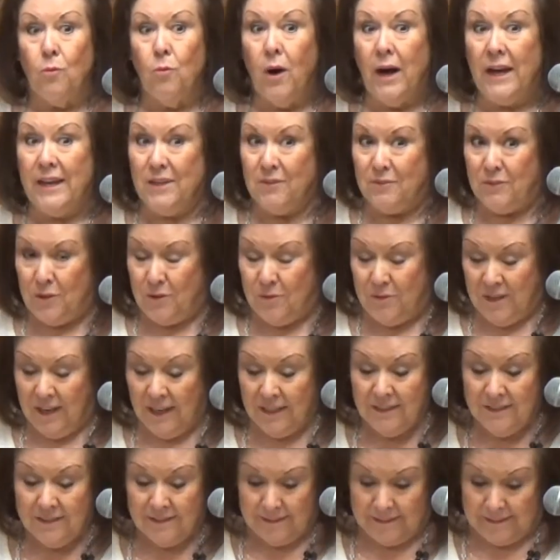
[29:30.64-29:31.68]
why have you
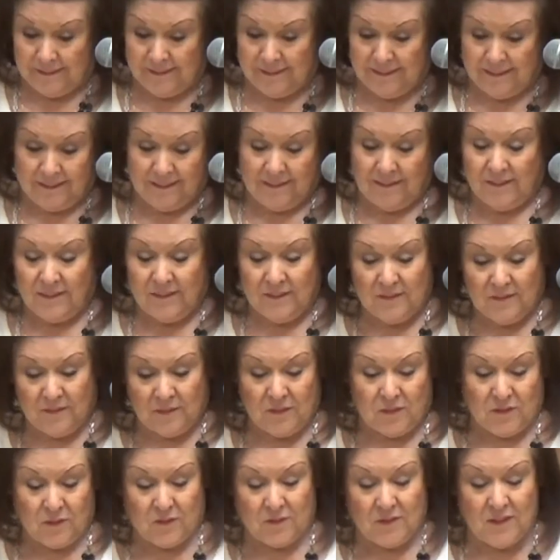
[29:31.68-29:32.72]
done to this,
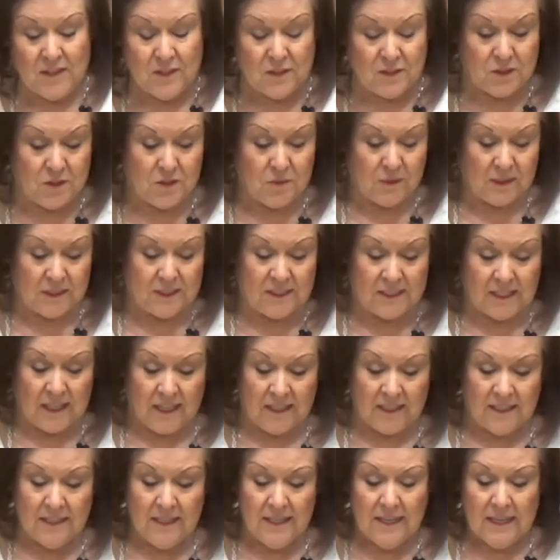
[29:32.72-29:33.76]
this to us,
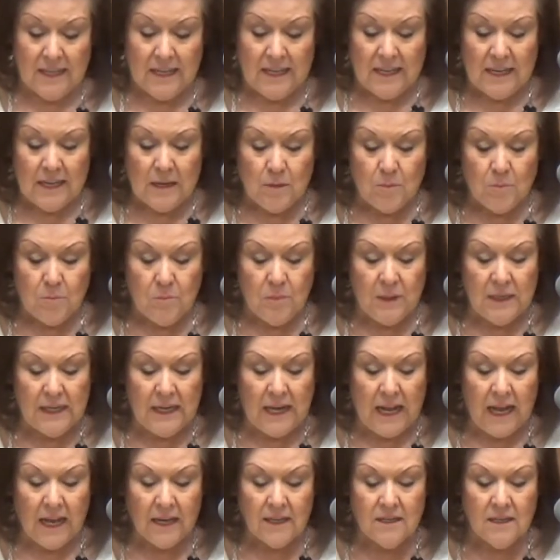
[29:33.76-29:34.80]
son? But it
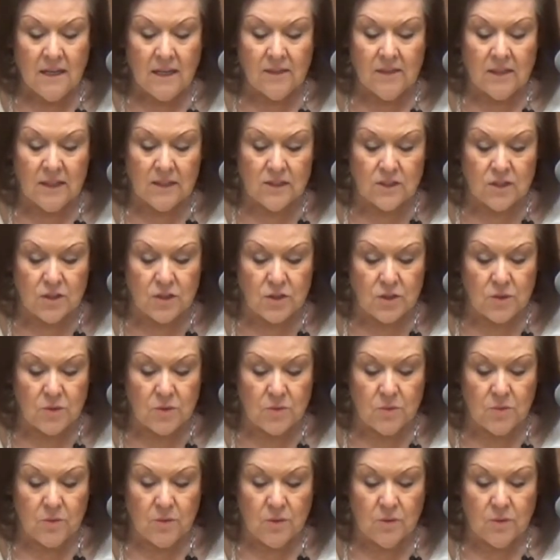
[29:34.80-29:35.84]
had nothing to
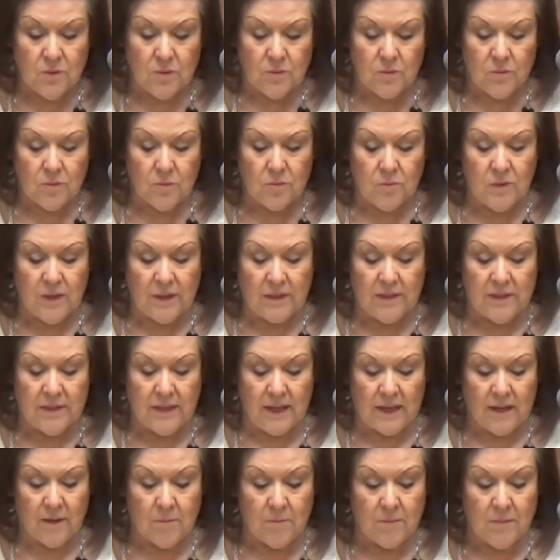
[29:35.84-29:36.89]
do with
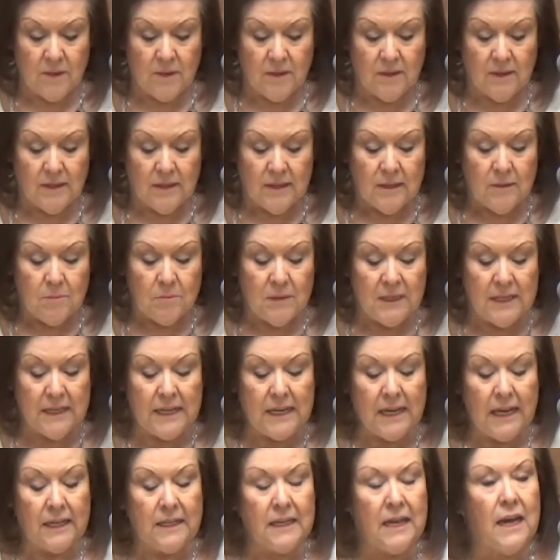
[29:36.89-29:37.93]
them that
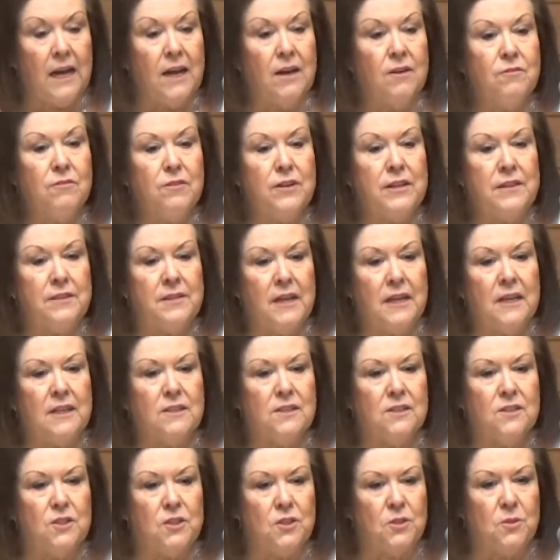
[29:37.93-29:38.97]
it had everything
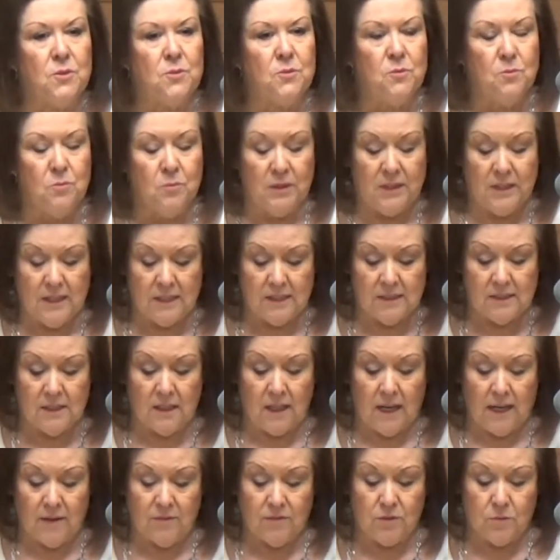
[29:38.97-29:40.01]
to do with his
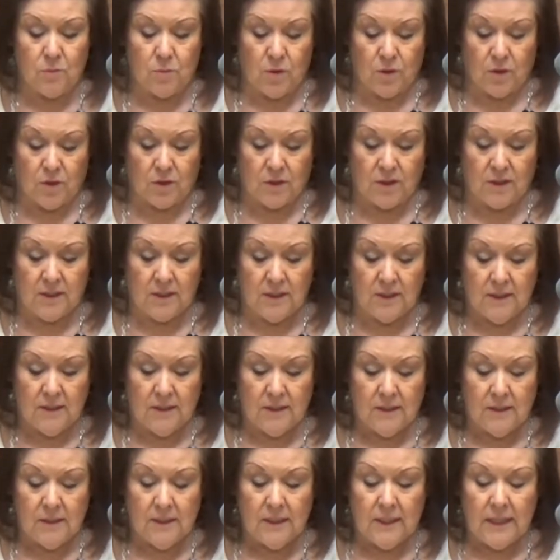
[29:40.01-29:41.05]
life's work.
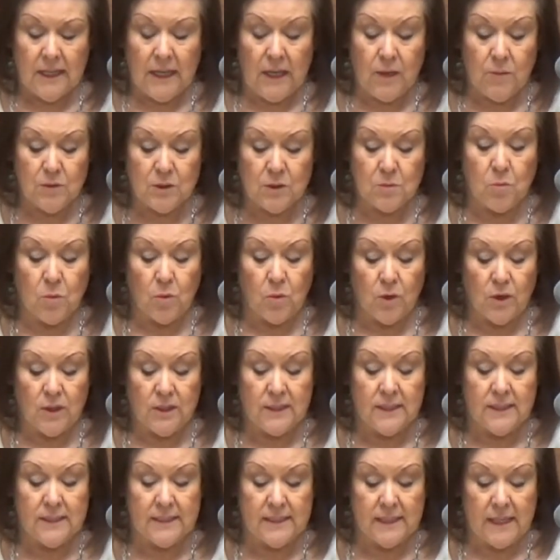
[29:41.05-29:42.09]
He was
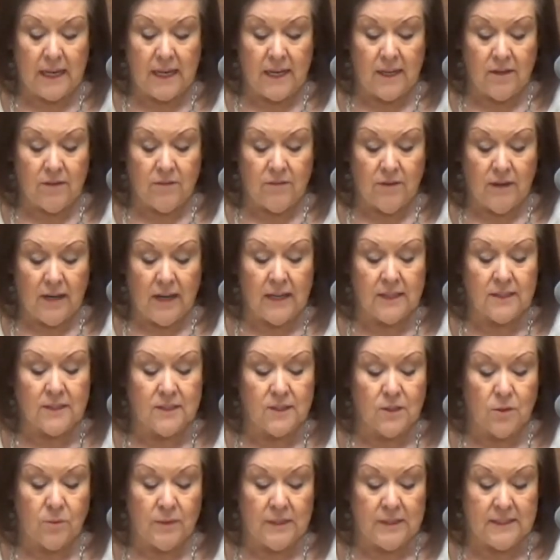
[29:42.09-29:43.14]
born to save. And
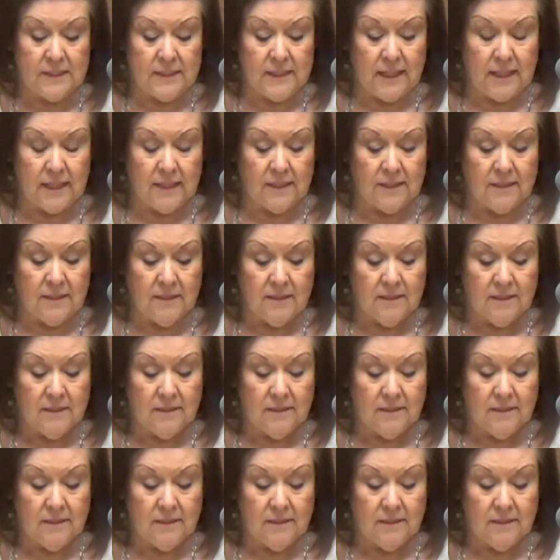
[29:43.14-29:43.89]
so he said,